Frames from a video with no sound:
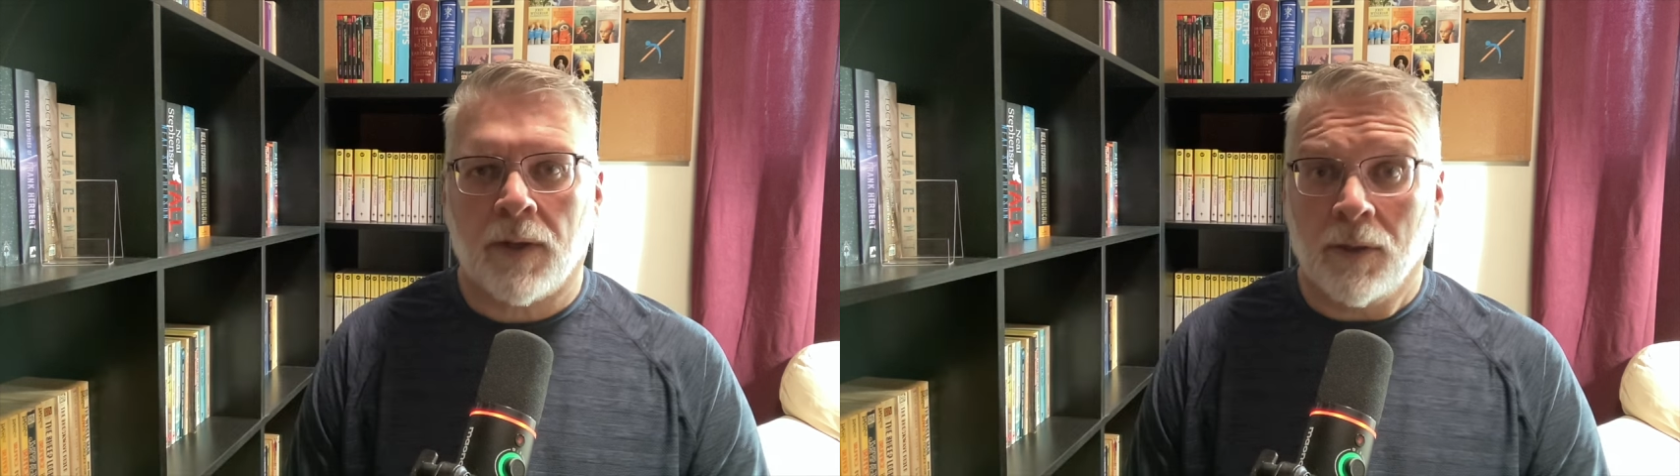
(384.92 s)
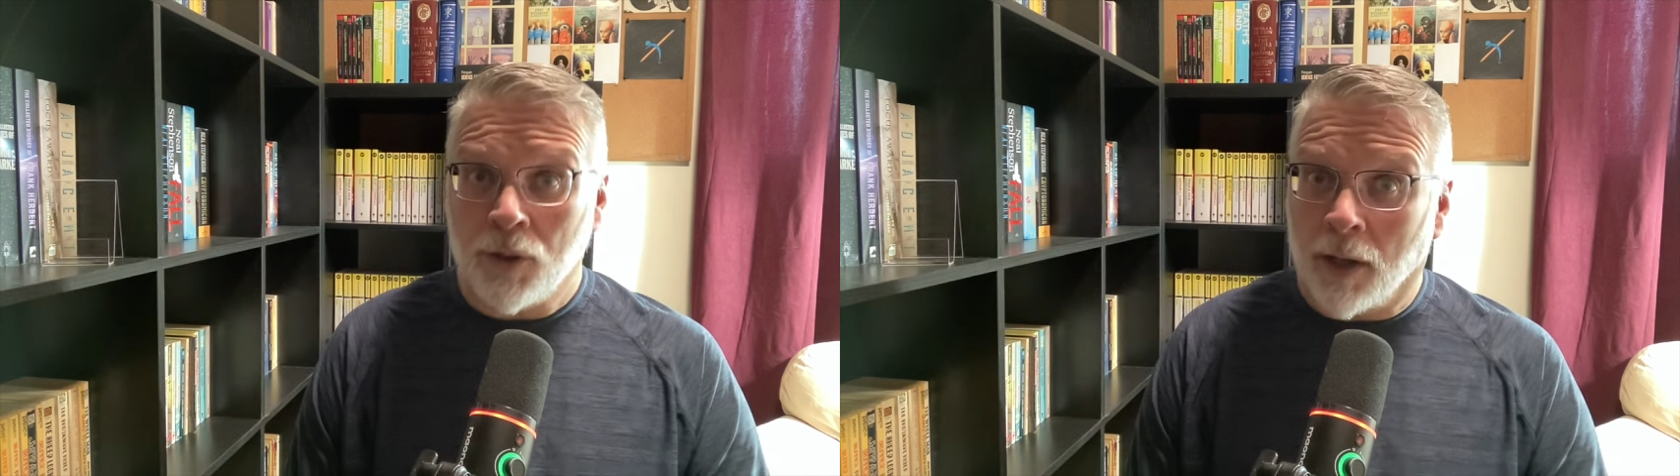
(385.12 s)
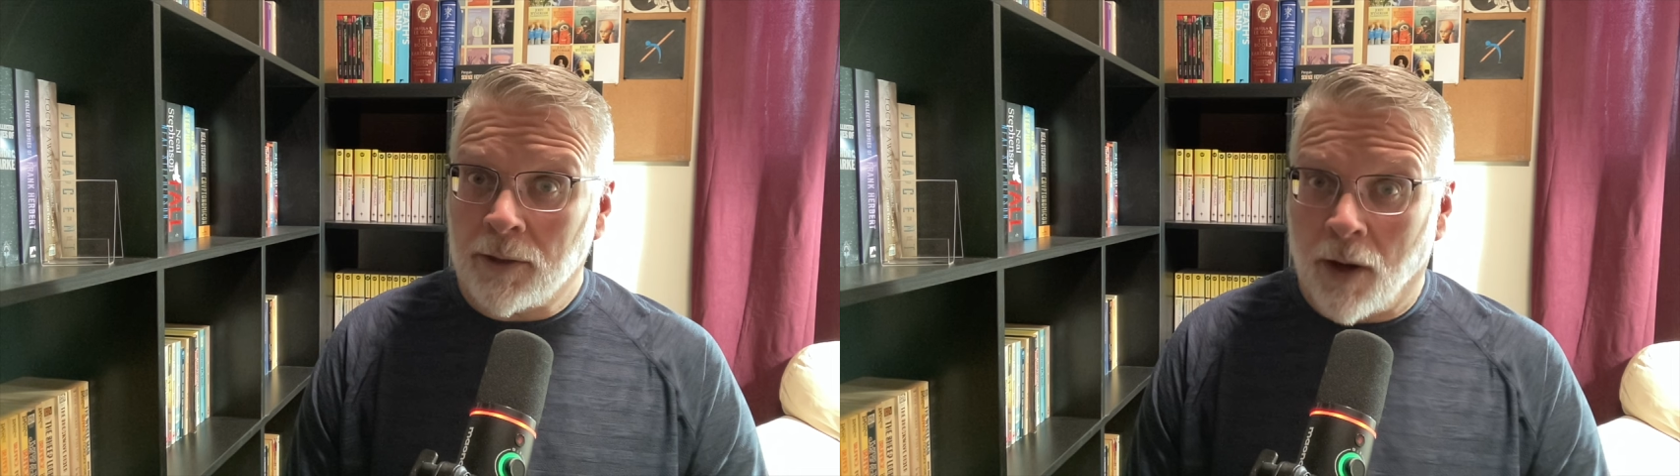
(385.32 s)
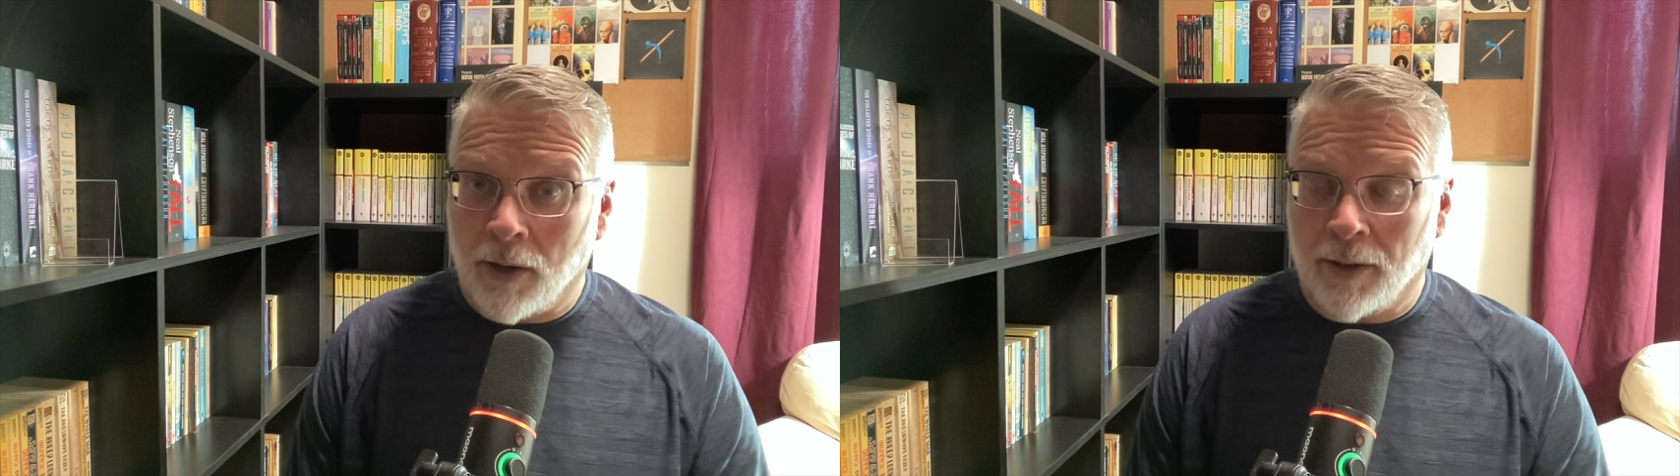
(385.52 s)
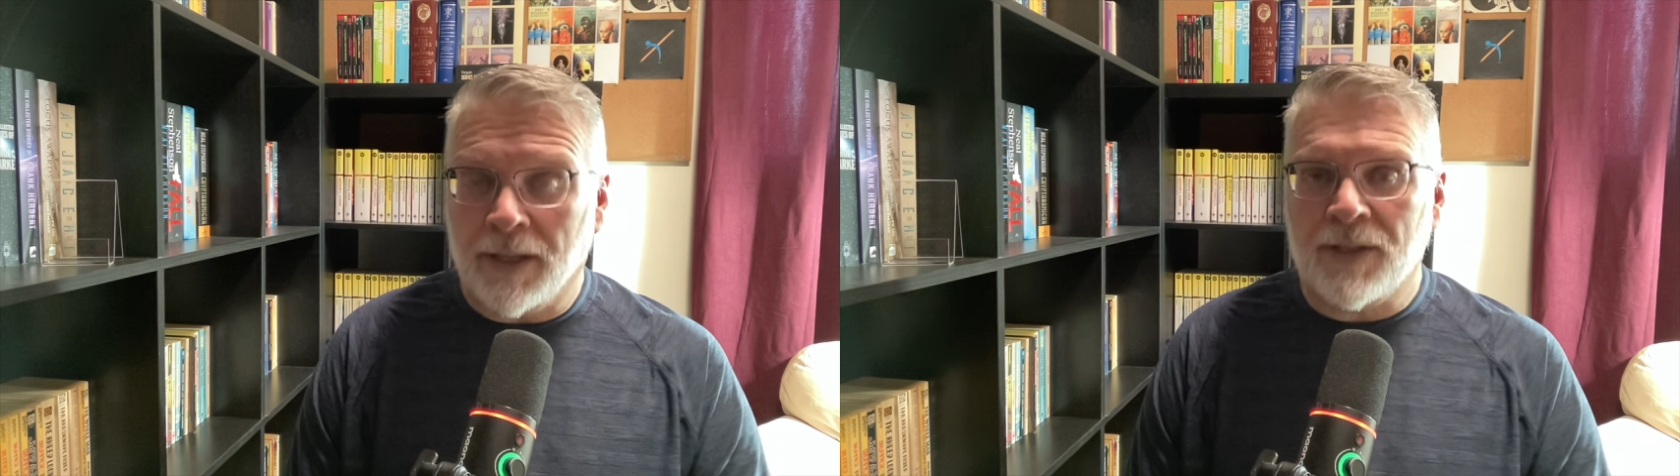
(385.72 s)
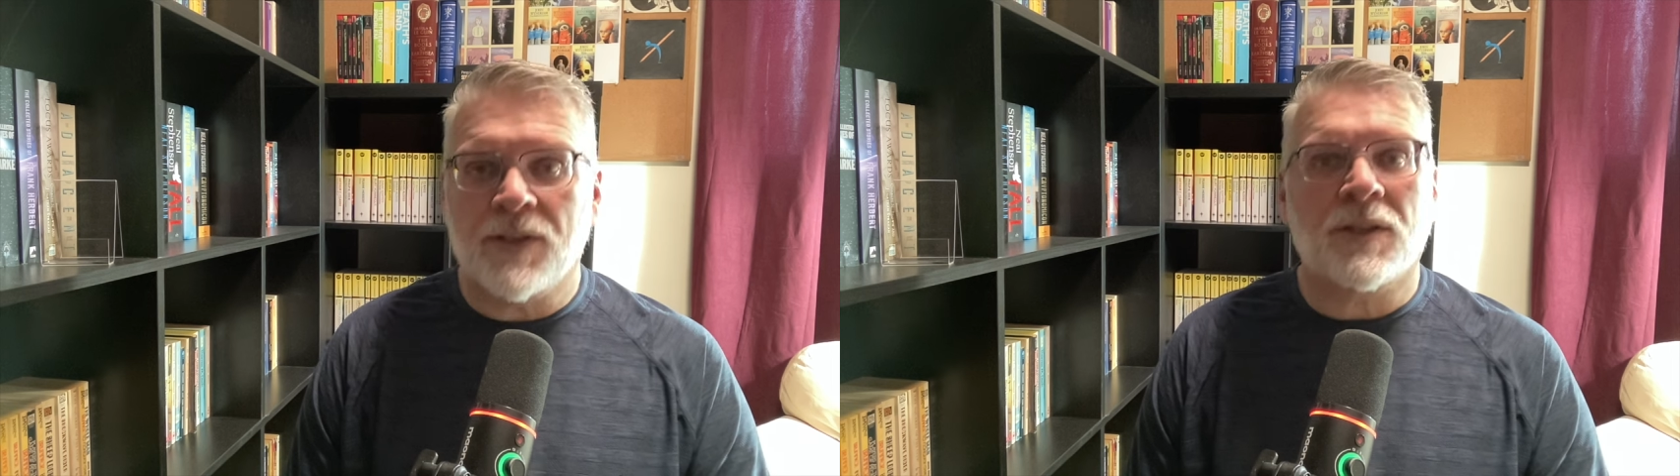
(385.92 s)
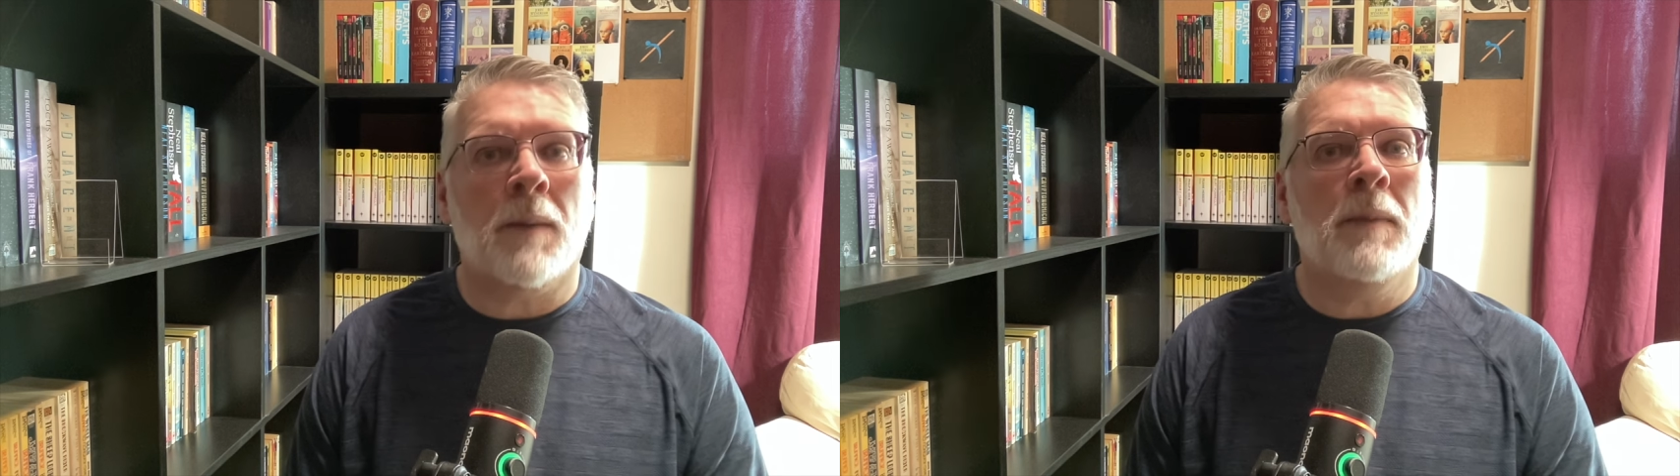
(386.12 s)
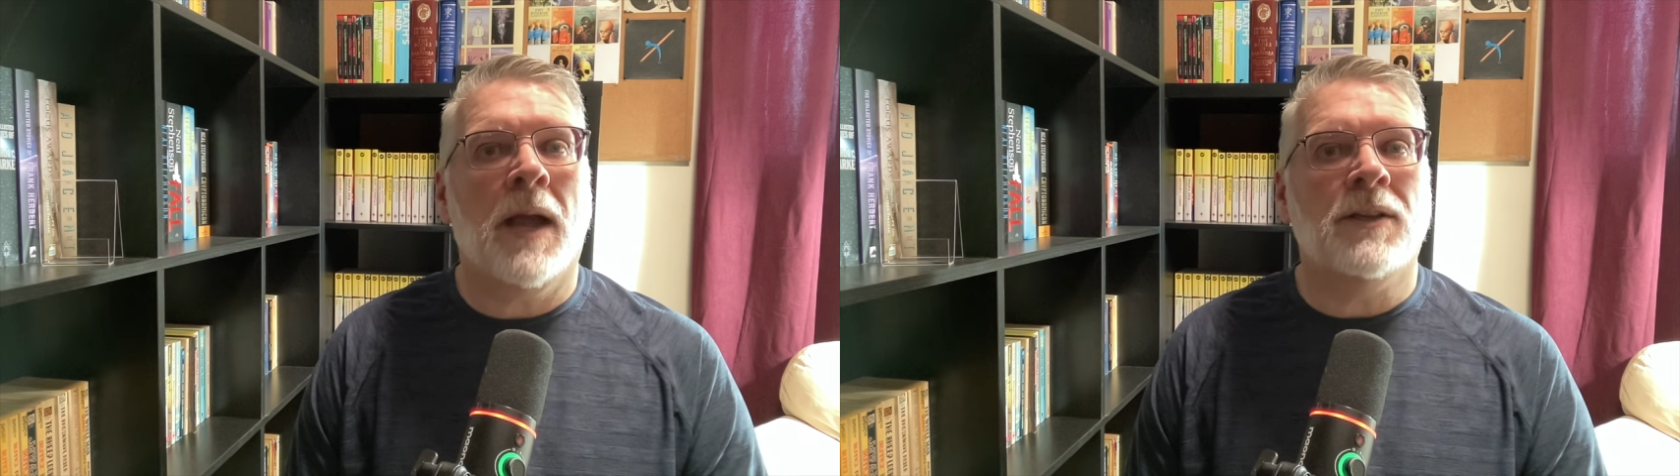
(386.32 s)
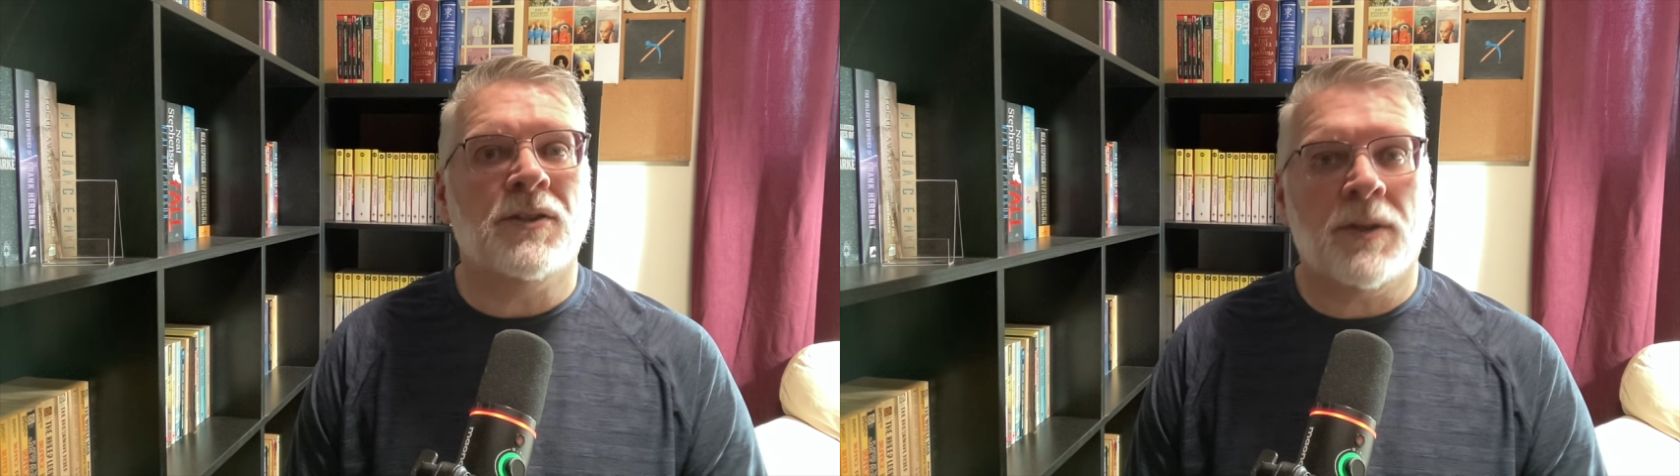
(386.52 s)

John Carter needs his companions